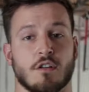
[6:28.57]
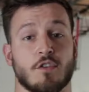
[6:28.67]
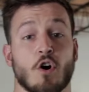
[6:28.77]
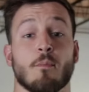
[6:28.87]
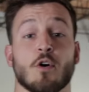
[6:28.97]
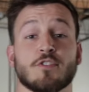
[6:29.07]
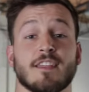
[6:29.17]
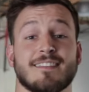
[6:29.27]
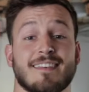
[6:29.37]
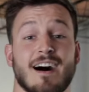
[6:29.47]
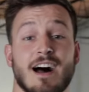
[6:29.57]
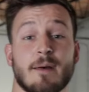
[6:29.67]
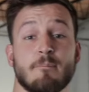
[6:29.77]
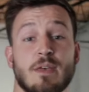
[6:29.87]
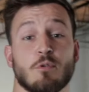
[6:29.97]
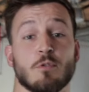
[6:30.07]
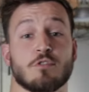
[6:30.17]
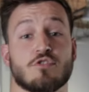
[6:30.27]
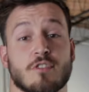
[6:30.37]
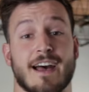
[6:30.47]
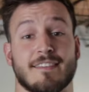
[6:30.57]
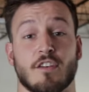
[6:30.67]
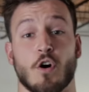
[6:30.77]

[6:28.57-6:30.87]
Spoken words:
So most of the time people will address